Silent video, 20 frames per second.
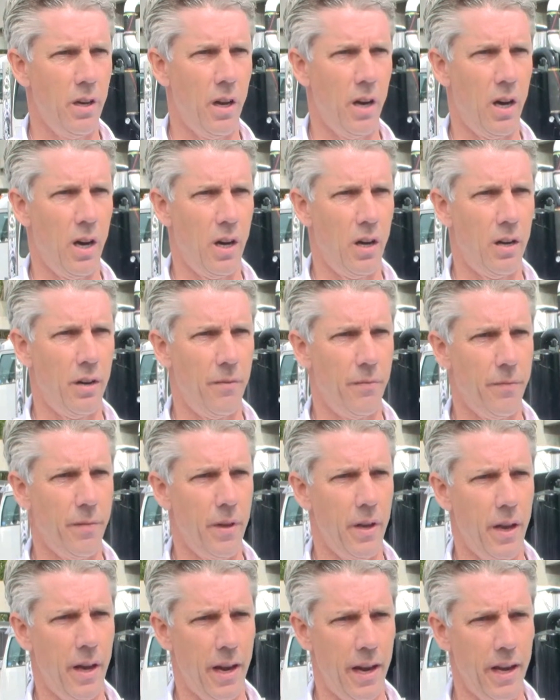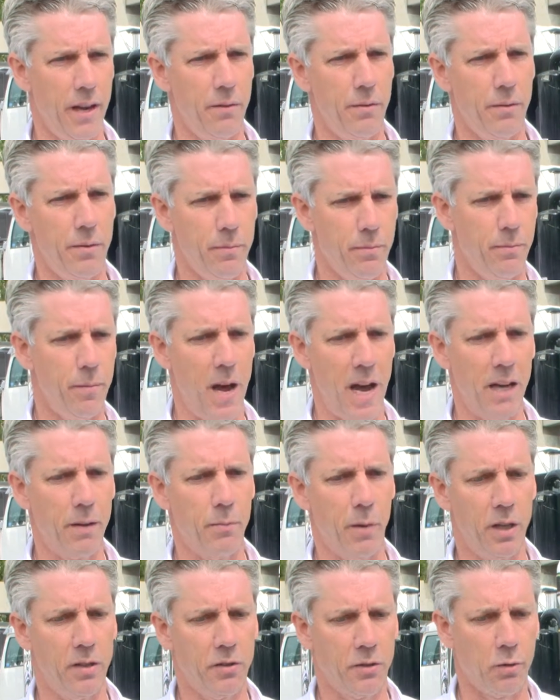and
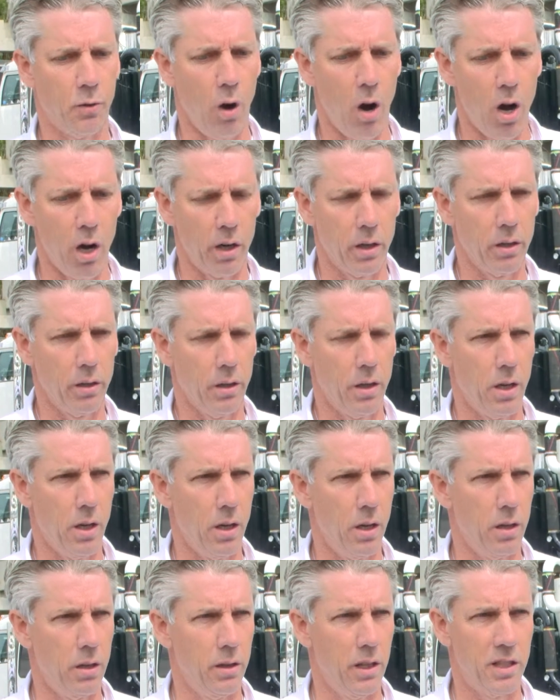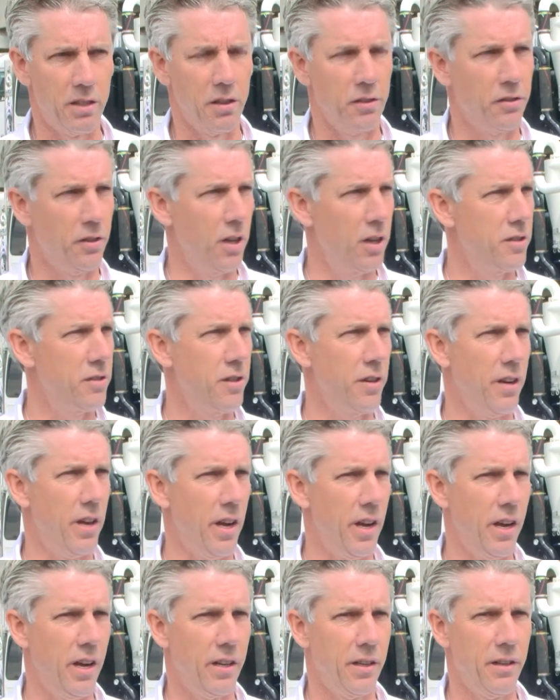backed by strong legislation
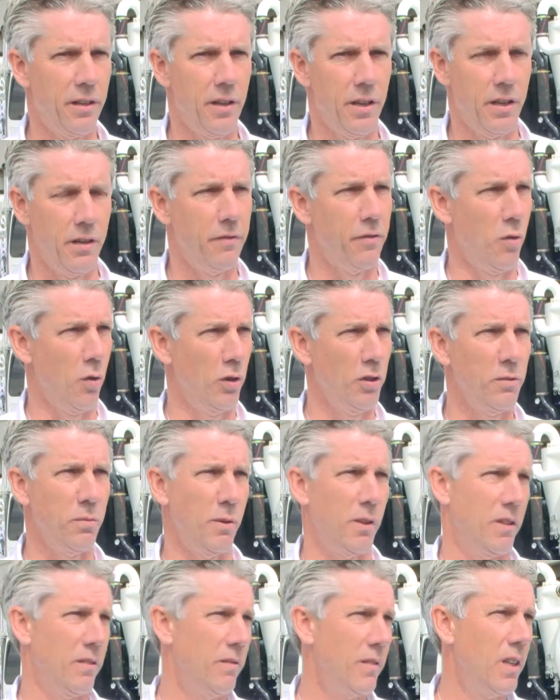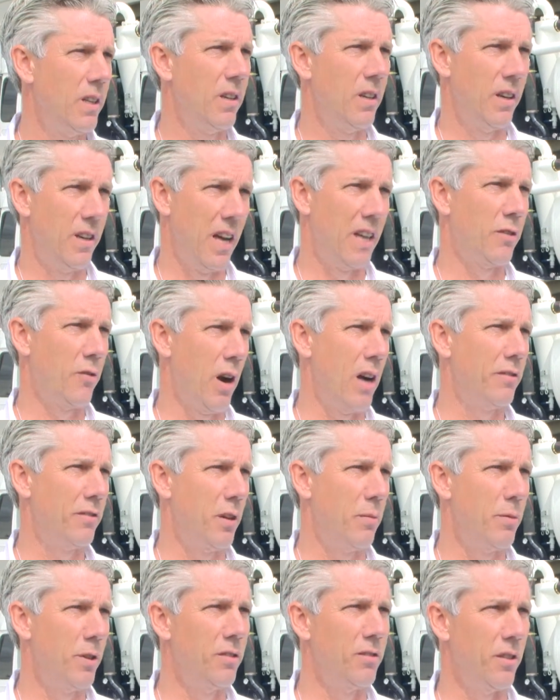and enforcement, and that drives
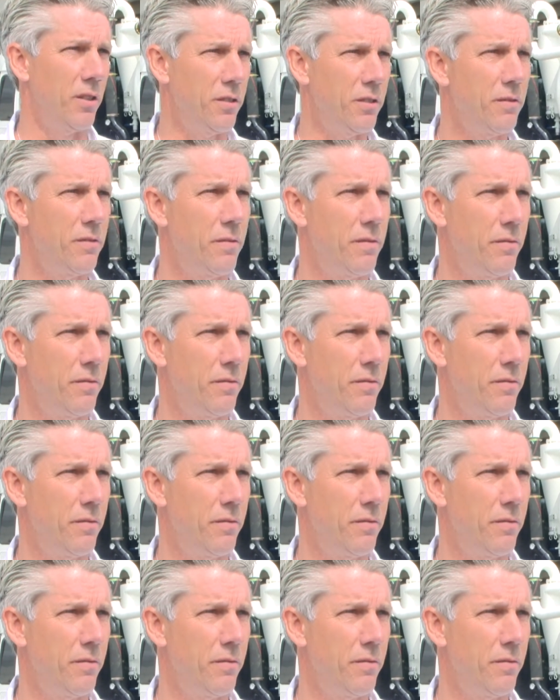our business.